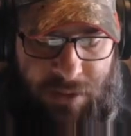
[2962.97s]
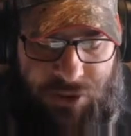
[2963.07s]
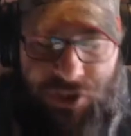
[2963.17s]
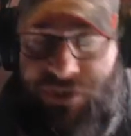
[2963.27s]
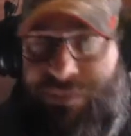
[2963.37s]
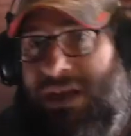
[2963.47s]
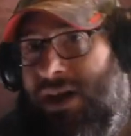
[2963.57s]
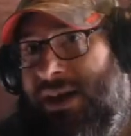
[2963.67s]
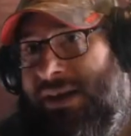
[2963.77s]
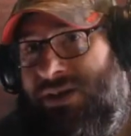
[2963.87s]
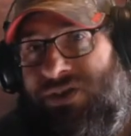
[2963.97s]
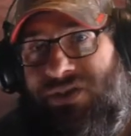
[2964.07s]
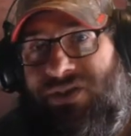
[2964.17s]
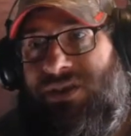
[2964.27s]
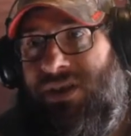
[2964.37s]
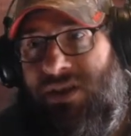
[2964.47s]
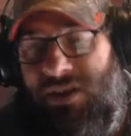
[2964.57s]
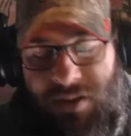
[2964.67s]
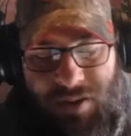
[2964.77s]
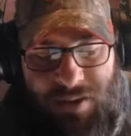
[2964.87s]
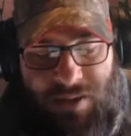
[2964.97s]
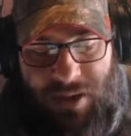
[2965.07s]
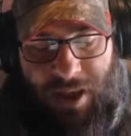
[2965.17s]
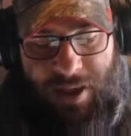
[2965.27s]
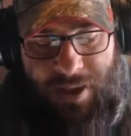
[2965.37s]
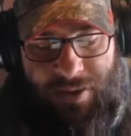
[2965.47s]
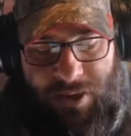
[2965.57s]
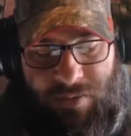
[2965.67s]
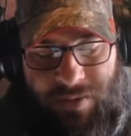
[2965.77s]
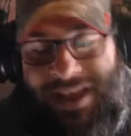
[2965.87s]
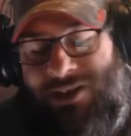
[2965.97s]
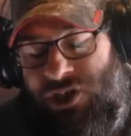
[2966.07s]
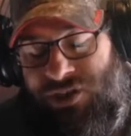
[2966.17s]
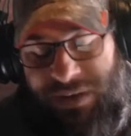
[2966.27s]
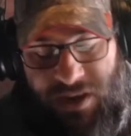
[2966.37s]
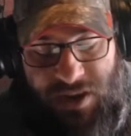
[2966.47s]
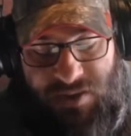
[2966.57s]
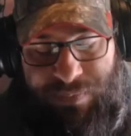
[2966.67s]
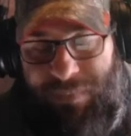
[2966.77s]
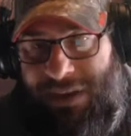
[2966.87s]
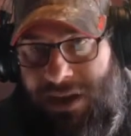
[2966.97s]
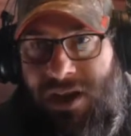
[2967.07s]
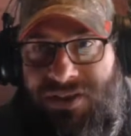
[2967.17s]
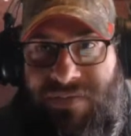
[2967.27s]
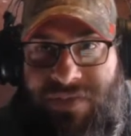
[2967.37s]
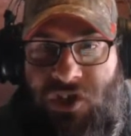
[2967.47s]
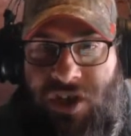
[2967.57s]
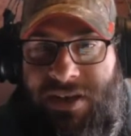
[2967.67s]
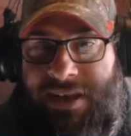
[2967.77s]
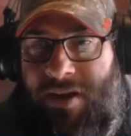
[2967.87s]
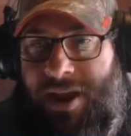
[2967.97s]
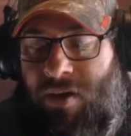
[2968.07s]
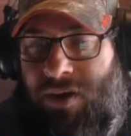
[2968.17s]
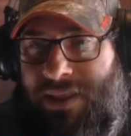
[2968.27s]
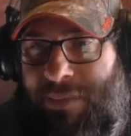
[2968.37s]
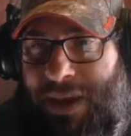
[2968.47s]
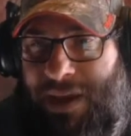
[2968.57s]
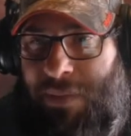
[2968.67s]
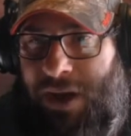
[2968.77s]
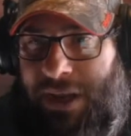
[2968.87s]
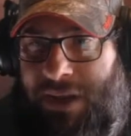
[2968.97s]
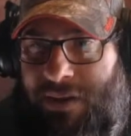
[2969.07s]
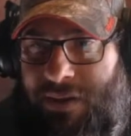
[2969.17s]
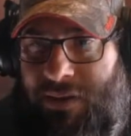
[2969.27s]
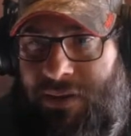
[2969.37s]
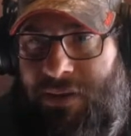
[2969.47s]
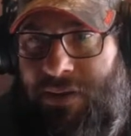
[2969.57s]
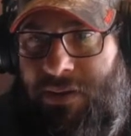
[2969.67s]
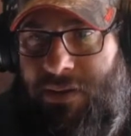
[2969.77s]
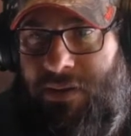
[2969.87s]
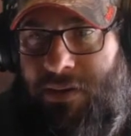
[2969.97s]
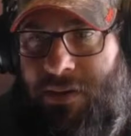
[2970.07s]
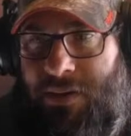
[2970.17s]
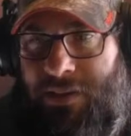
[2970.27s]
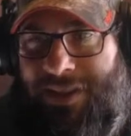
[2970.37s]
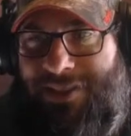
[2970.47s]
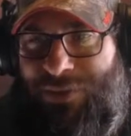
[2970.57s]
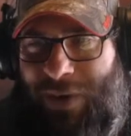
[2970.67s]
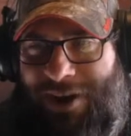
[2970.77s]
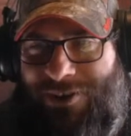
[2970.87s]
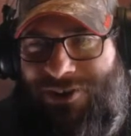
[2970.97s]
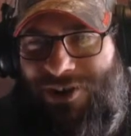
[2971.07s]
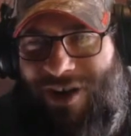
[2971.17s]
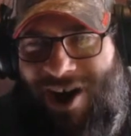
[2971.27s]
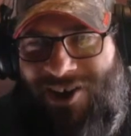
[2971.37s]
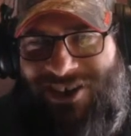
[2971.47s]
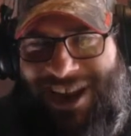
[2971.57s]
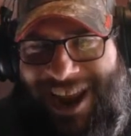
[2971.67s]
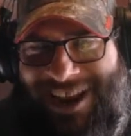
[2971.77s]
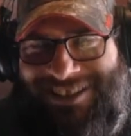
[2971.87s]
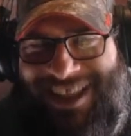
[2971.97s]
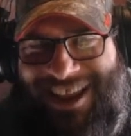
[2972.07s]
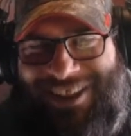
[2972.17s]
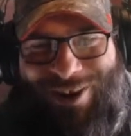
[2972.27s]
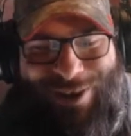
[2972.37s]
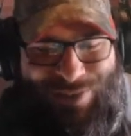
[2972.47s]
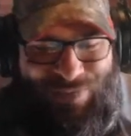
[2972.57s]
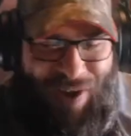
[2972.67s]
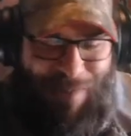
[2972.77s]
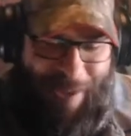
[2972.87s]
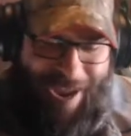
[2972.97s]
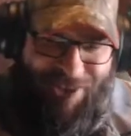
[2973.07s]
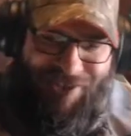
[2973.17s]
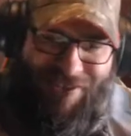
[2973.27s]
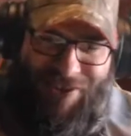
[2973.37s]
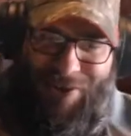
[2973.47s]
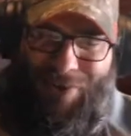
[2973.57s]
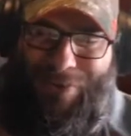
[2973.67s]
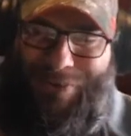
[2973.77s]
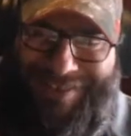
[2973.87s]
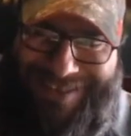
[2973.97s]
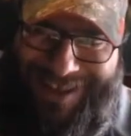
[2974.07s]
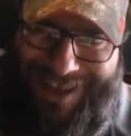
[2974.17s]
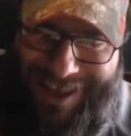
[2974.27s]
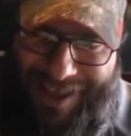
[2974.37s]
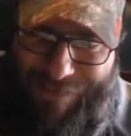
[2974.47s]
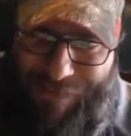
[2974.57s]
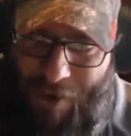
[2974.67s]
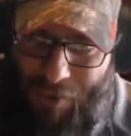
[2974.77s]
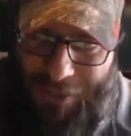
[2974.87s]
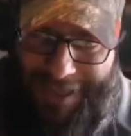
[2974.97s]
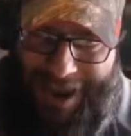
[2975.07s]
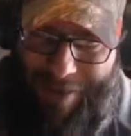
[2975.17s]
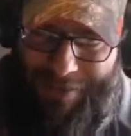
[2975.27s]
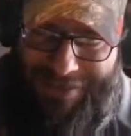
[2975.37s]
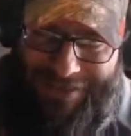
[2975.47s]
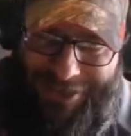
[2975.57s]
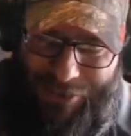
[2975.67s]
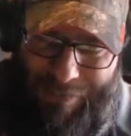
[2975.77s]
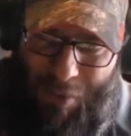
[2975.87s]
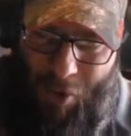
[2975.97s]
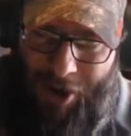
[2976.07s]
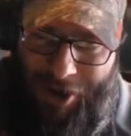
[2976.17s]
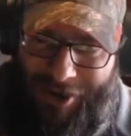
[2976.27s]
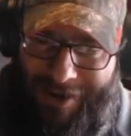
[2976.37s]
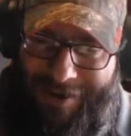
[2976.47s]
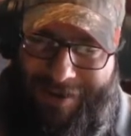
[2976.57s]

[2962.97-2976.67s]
just because, not just because, but because of the shutdown. How can they make money? Let the record show RJ hates landlords. Front page of the news. If only I was a little more,